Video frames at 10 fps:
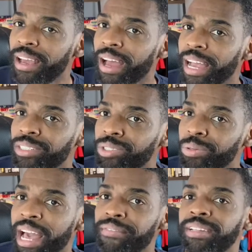I do
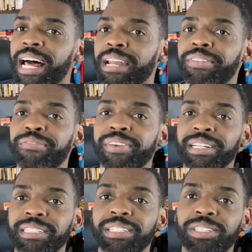have a lot of the
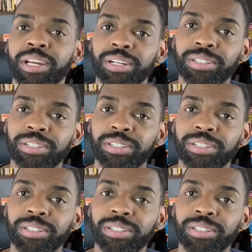vintage